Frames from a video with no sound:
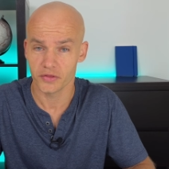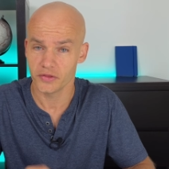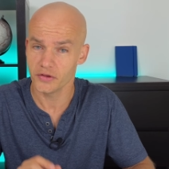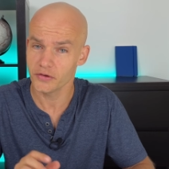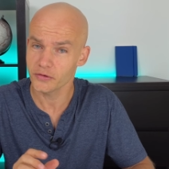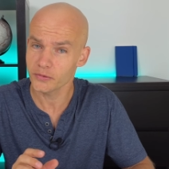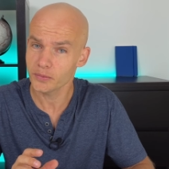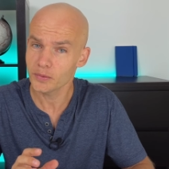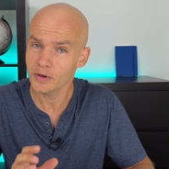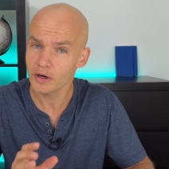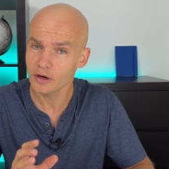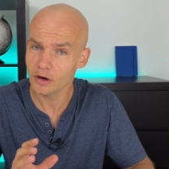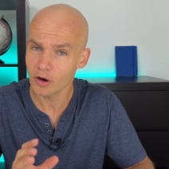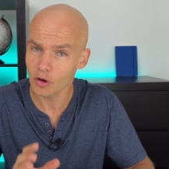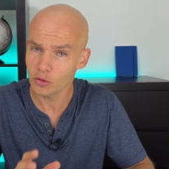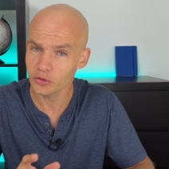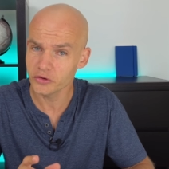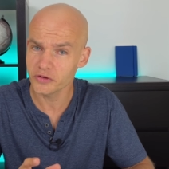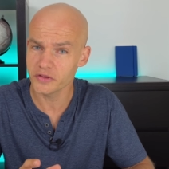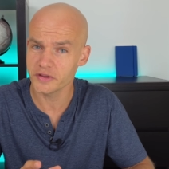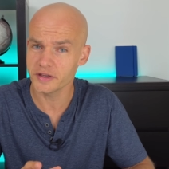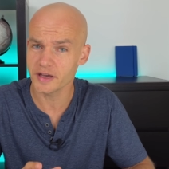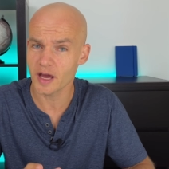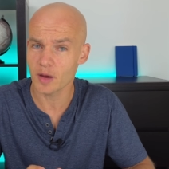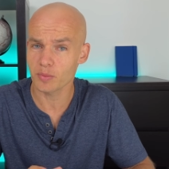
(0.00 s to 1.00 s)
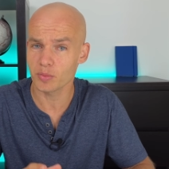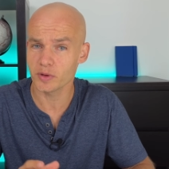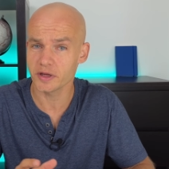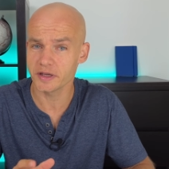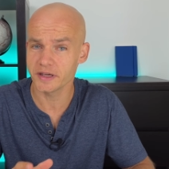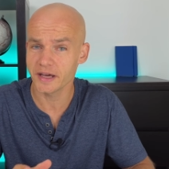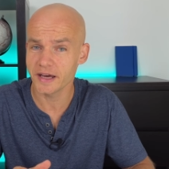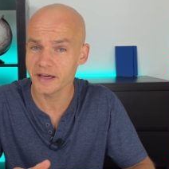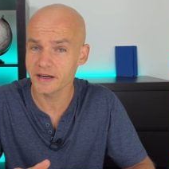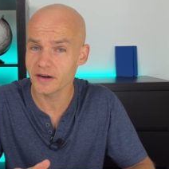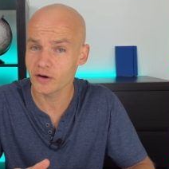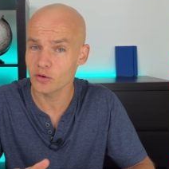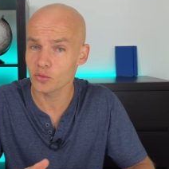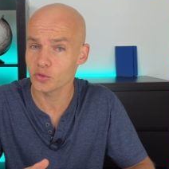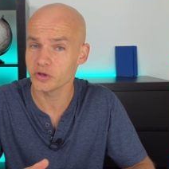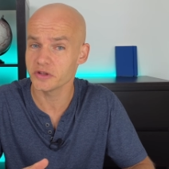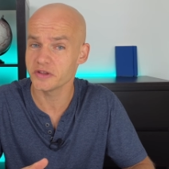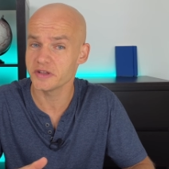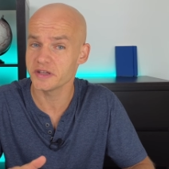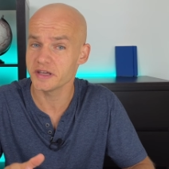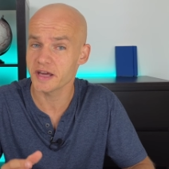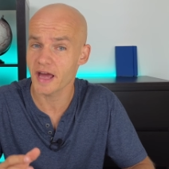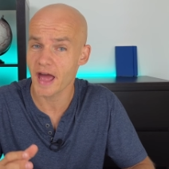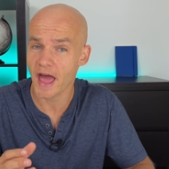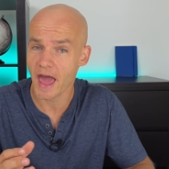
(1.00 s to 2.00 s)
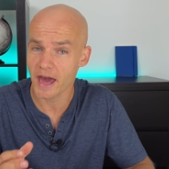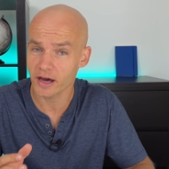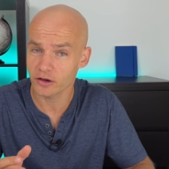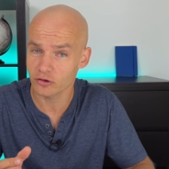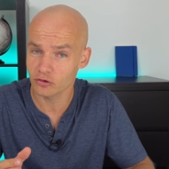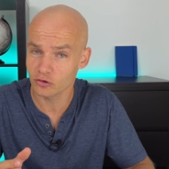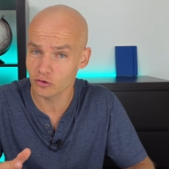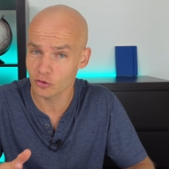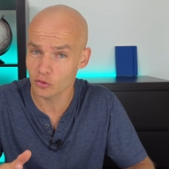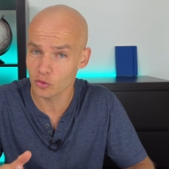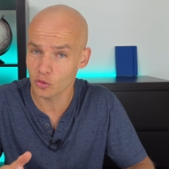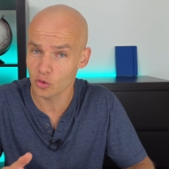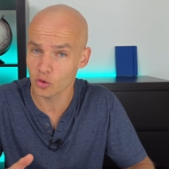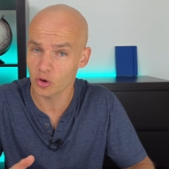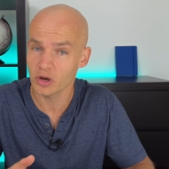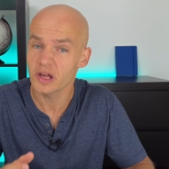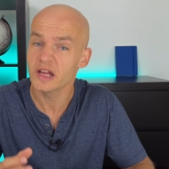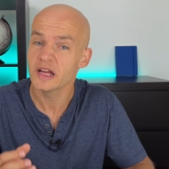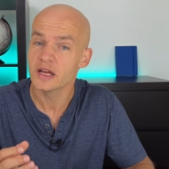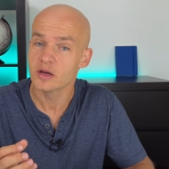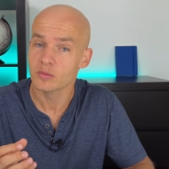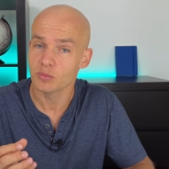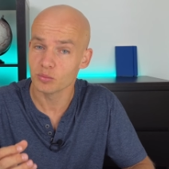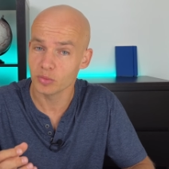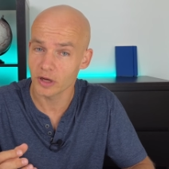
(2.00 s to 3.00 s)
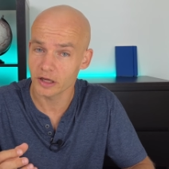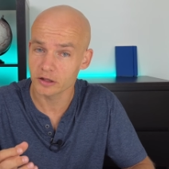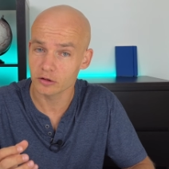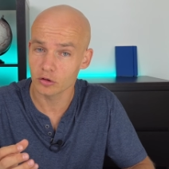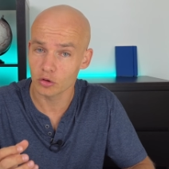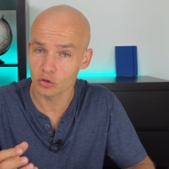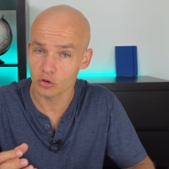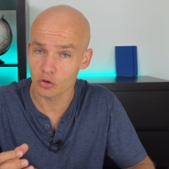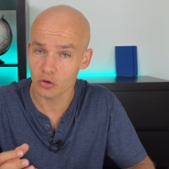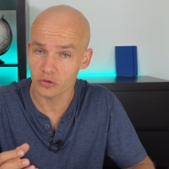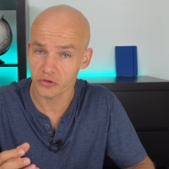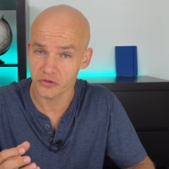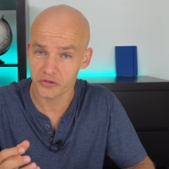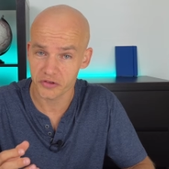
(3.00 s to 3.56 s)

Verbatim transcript: This will load the applicator with the actual blood glucose